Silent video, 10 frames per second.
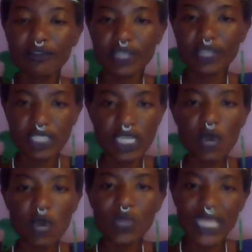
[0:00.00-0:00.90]

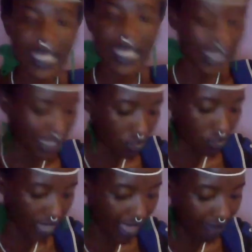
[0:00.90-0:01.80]
confidence with the kids
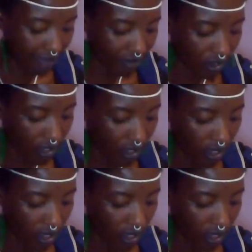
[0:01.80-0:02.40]
that you have.